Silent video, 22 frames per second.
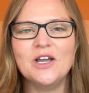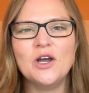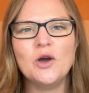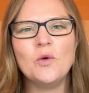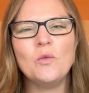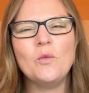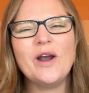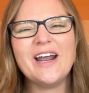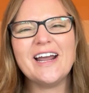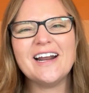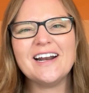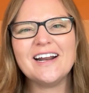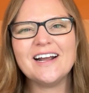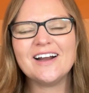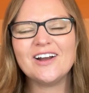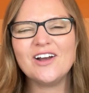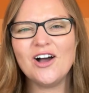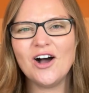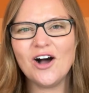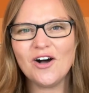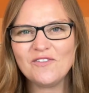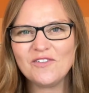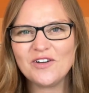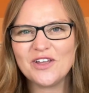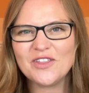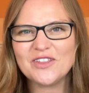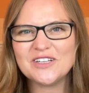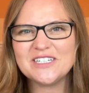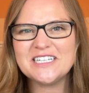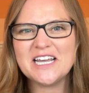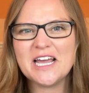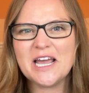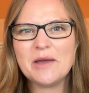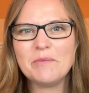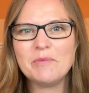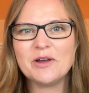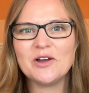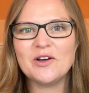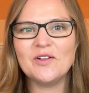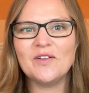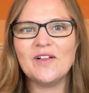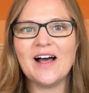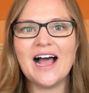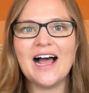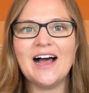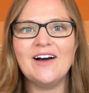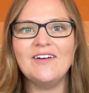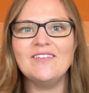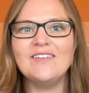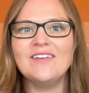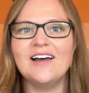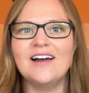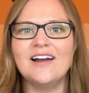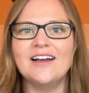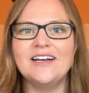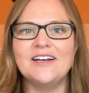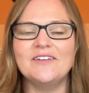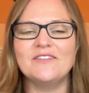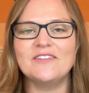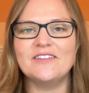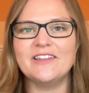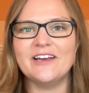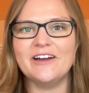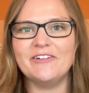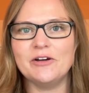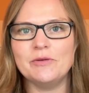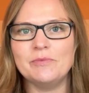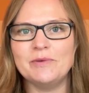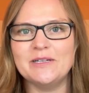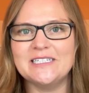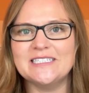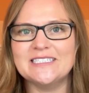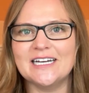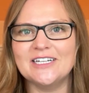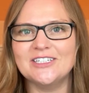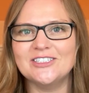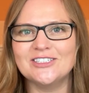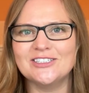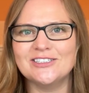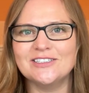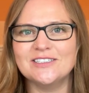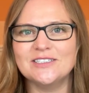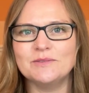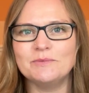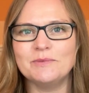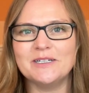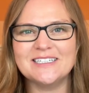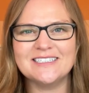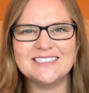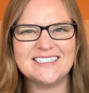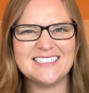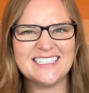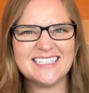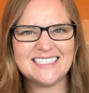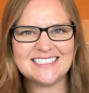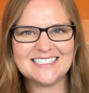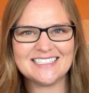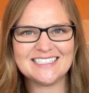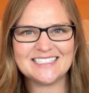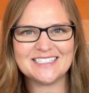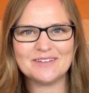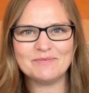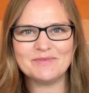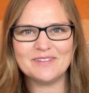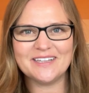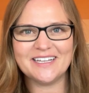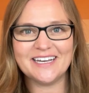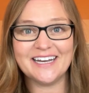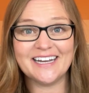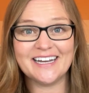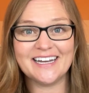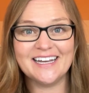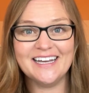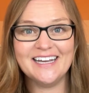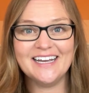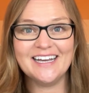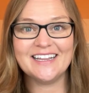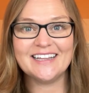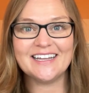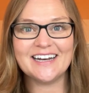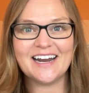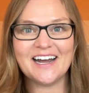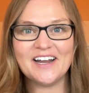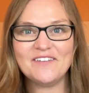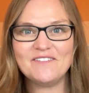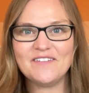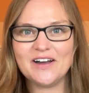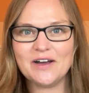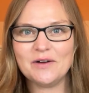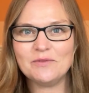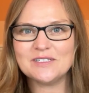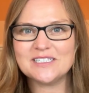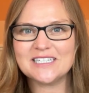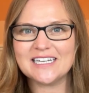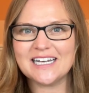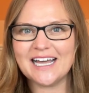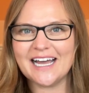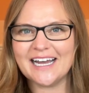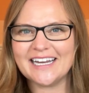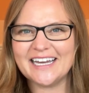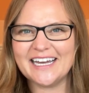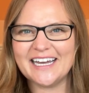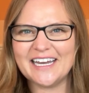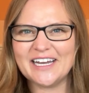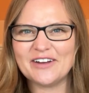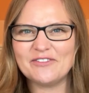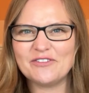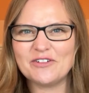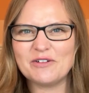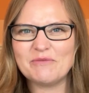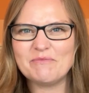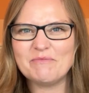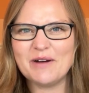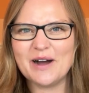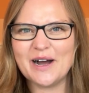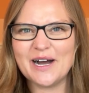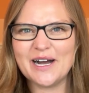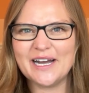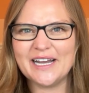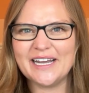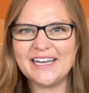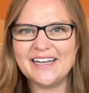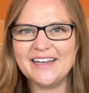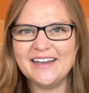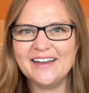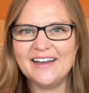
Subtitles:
We're going to cover the typical outline of therapy sessions because this is something that I felt was lacking from my